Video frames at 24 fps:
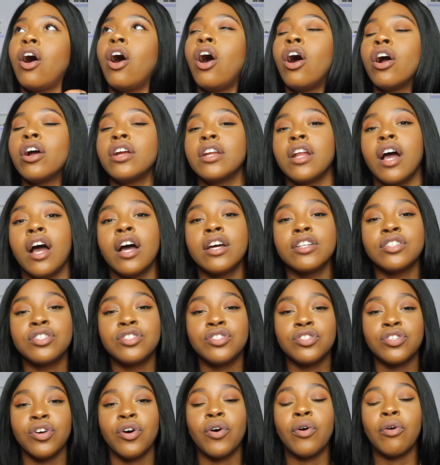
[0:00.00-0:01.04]
are not
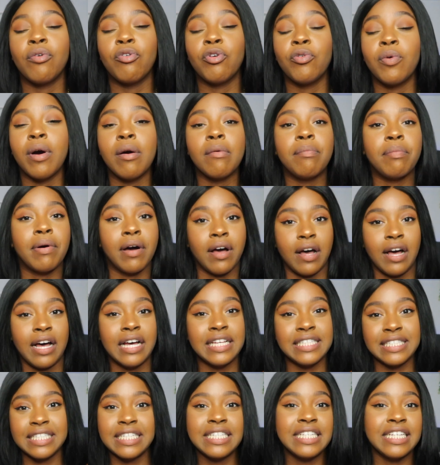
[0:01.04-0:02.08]
so
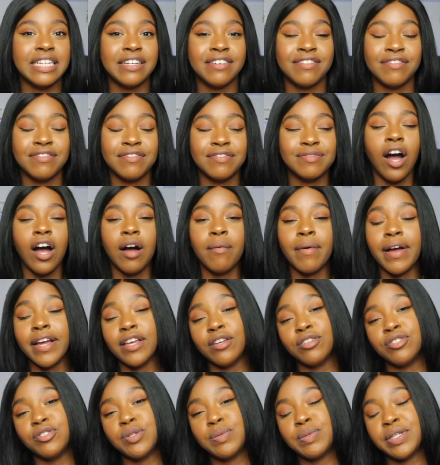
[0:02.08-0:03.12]
positive. On my
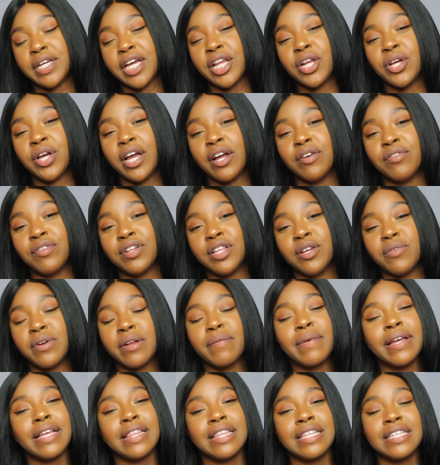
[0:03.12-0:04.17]
YouTube channel, I really want
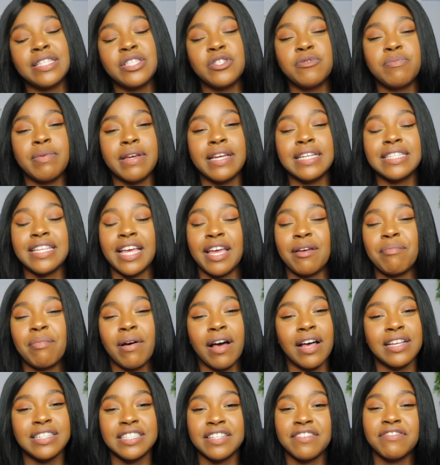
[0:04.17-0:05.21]
to make this space a
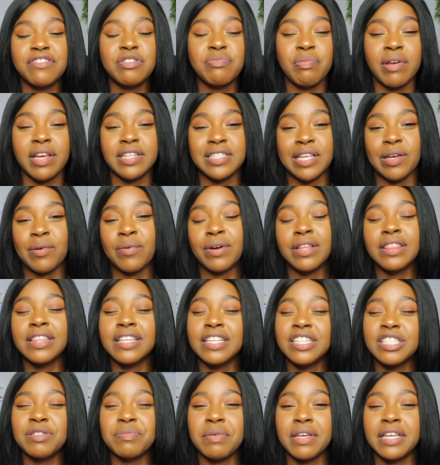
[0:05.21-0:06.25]
positive space. I want
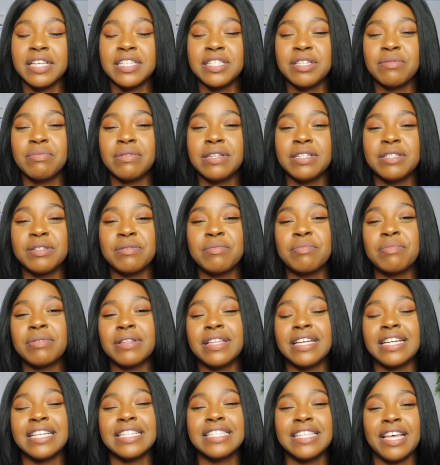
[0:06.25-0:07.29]
this space to be some
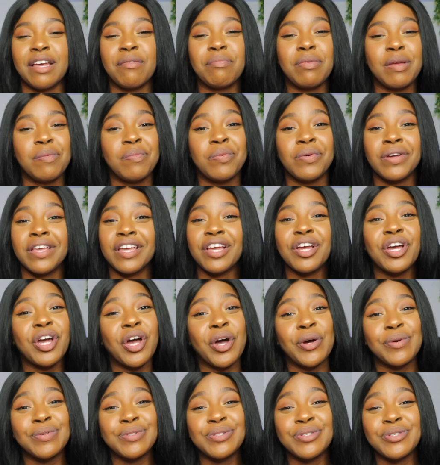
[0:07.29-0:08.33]
place that people can
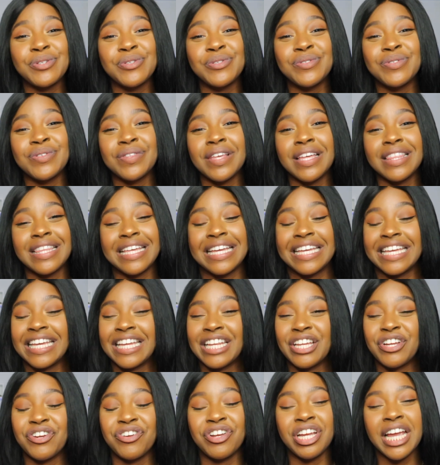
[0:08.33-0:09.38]
go to so that they
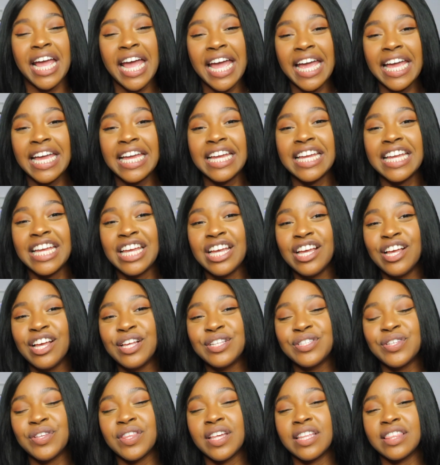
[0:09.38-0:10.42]
can create,
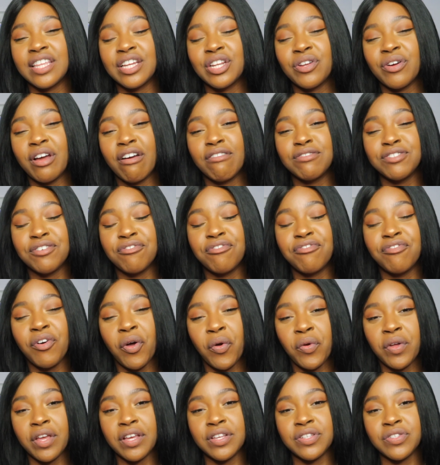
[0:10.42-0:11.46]
so that they don't have to
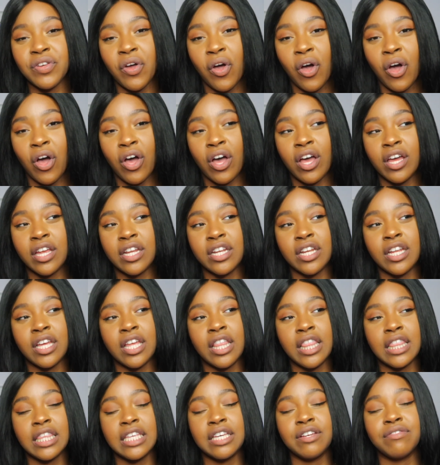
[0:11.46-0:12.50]
focus on
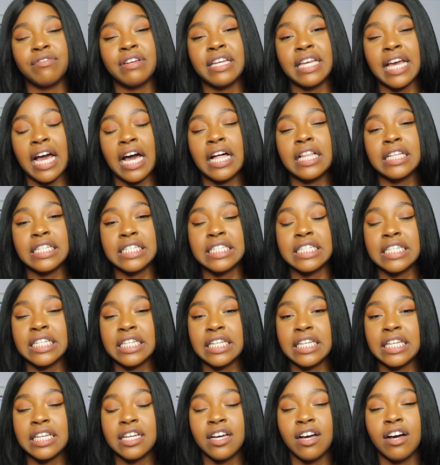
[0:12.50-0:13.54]
the
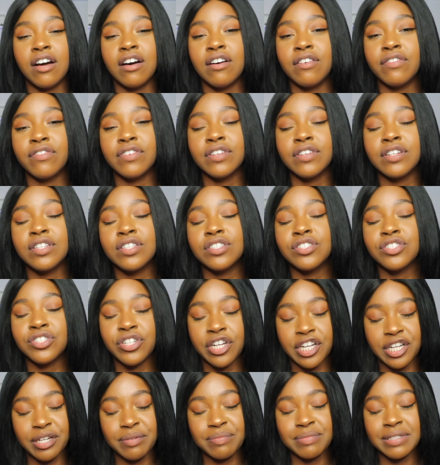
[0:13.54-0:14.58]
reality of
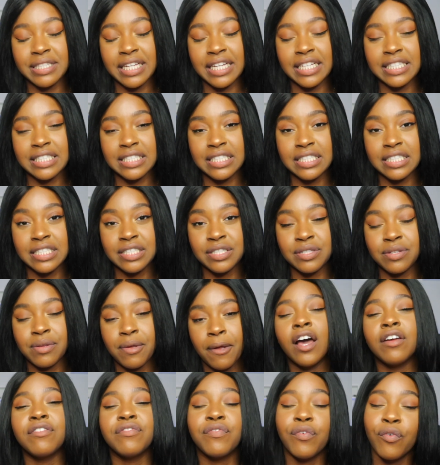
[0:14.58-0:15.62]
circumstances.
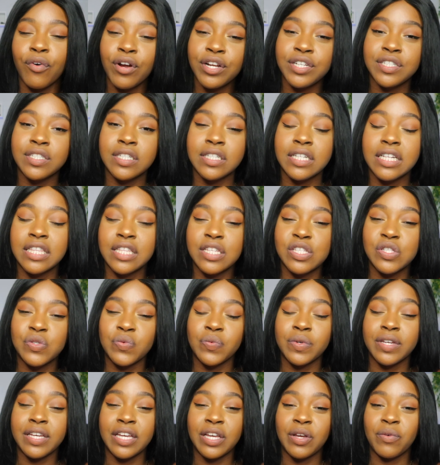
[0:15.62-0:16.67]
Unfortunately, this
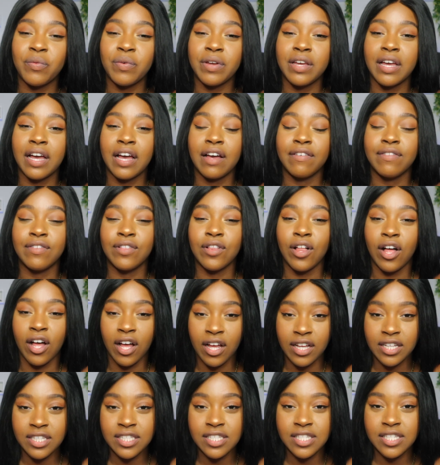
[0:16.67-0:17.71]
week we have
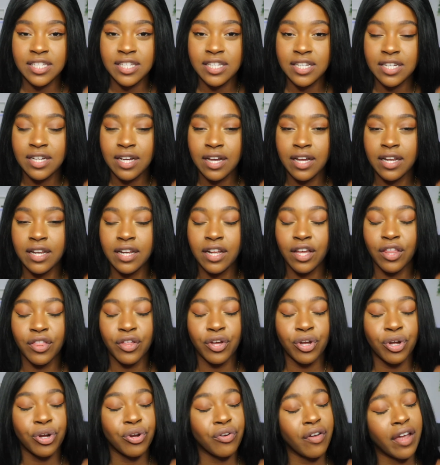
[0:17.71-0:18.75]
lost
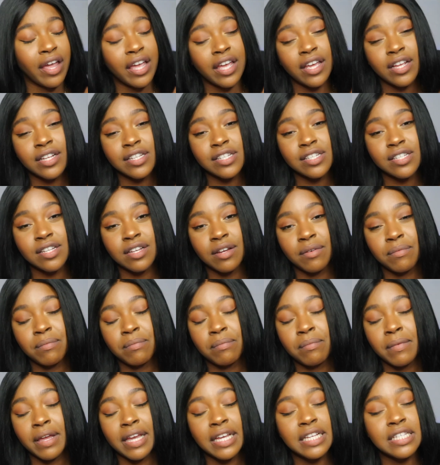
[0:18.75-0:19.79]
another great,
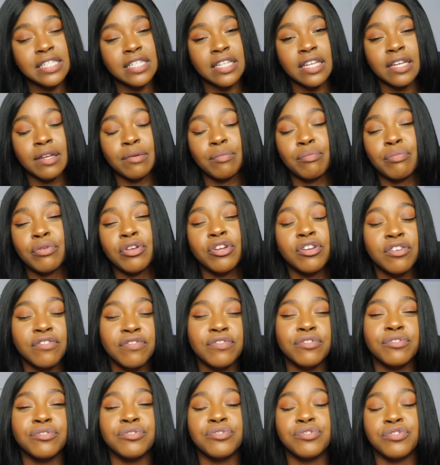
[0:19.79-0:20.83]
amazing,
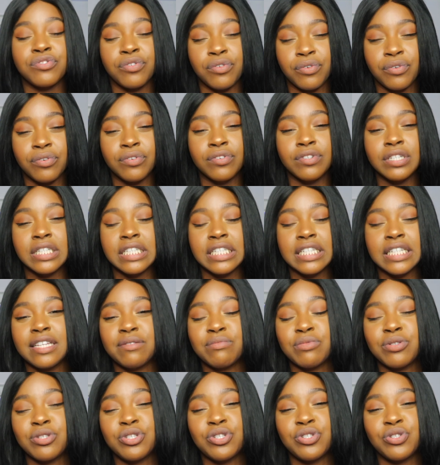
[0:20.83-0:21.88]
beautiful soul. His
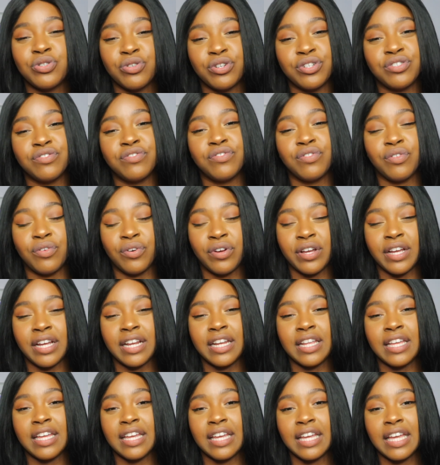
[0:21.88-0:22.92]
name is George
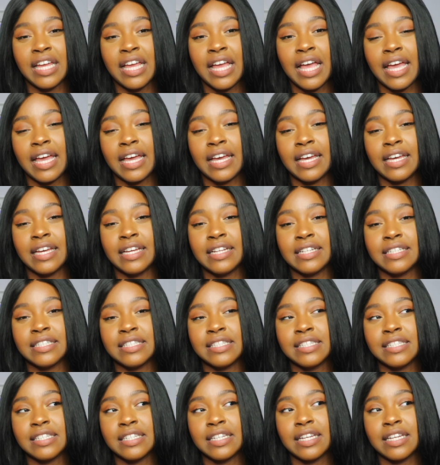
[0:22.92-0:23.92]
Floyd, and